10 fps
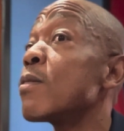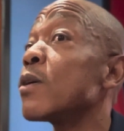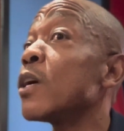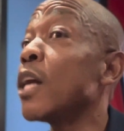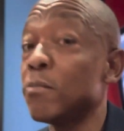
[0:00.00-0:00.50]

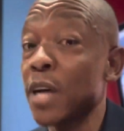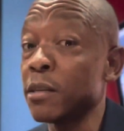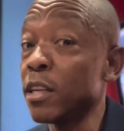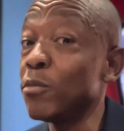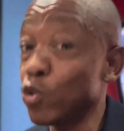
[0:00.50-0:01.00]
And
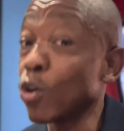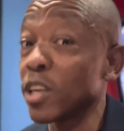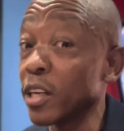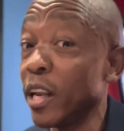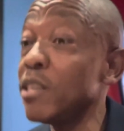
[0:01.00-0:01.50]
let me talk
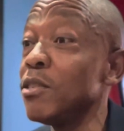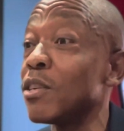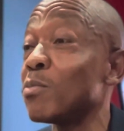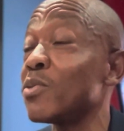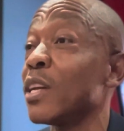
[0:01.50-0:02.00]
relationships now.